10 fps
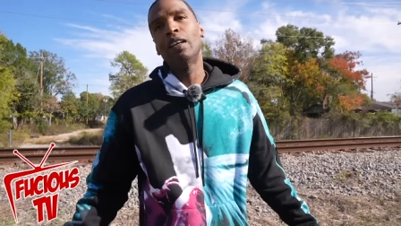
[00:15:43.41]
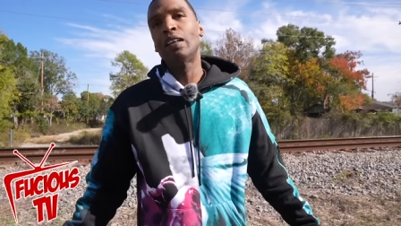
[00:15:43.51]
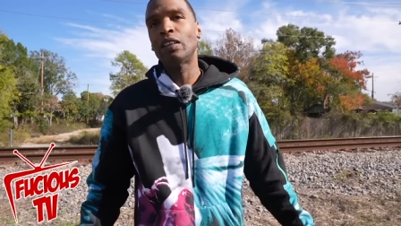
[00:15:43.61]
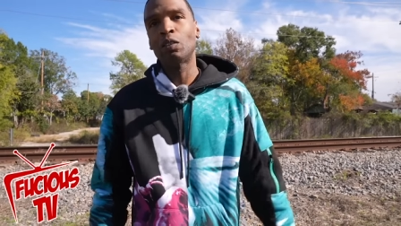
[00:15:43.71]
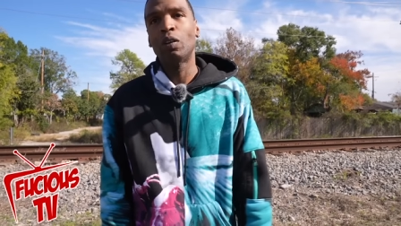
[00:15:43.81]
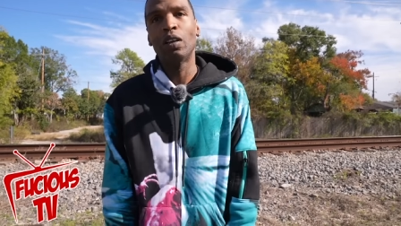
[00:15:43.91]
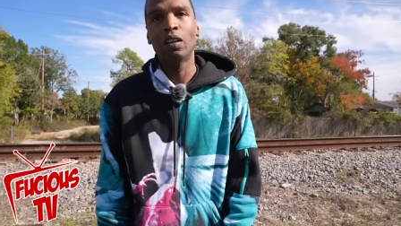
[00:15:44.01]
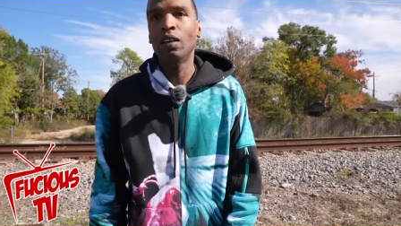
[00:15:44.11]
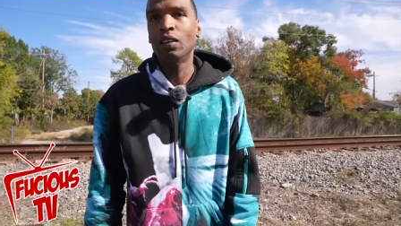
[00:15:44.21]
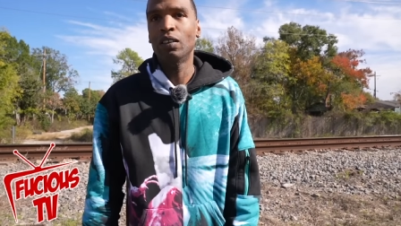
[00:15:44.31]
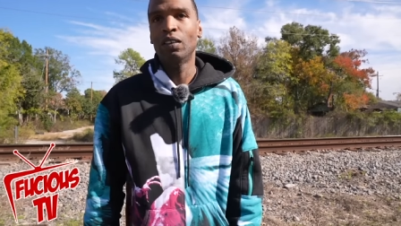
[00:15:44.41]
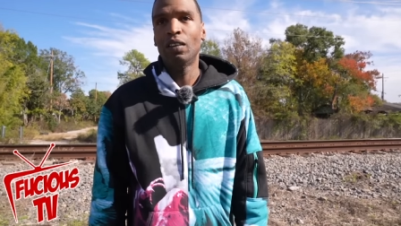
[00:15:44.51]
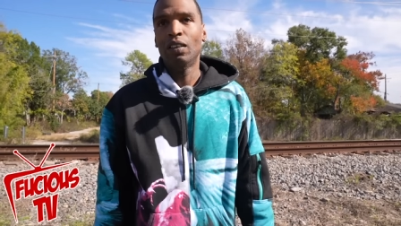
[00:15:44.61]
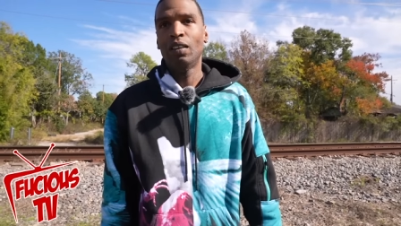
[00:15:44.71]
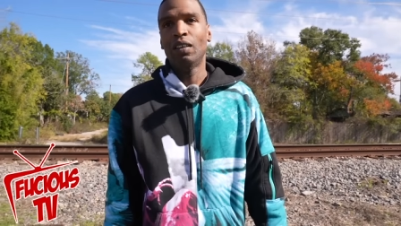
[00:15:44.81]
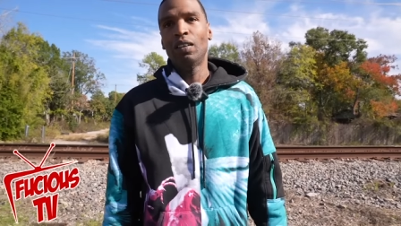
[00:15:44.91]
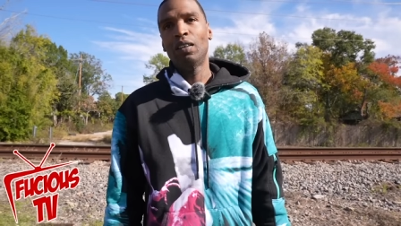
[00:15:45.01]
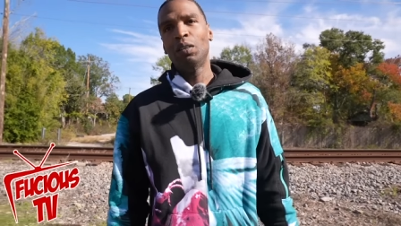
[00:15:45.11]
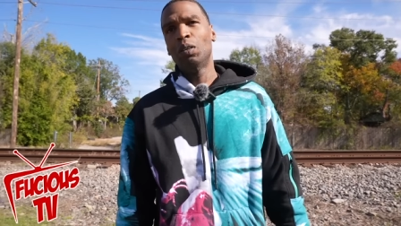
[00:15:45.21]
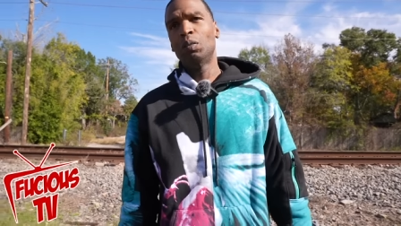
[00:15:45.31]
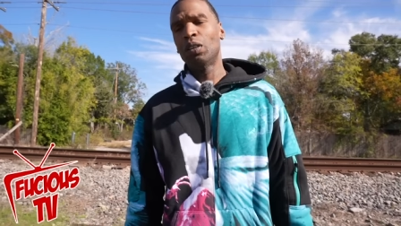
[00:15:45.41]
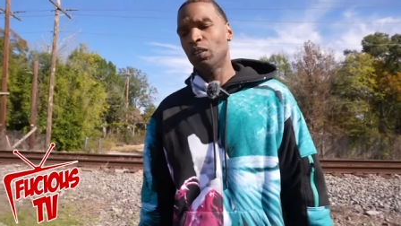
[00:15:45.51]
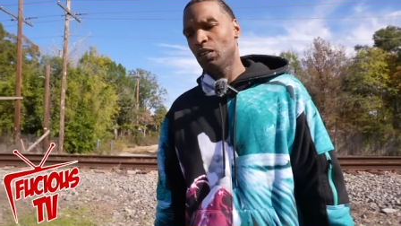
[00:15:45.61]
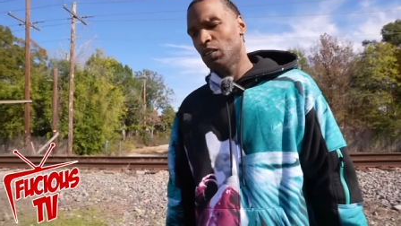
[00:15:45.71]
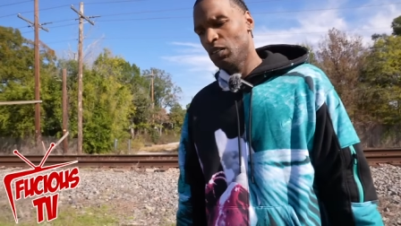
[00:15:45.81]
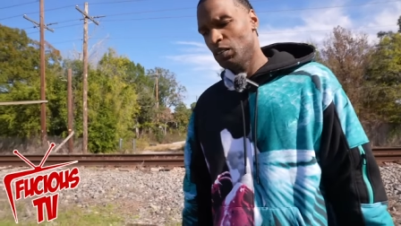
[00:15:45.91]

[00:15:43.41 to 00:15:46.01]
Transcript: that's just what it is. Yeah. You know what I'm saying?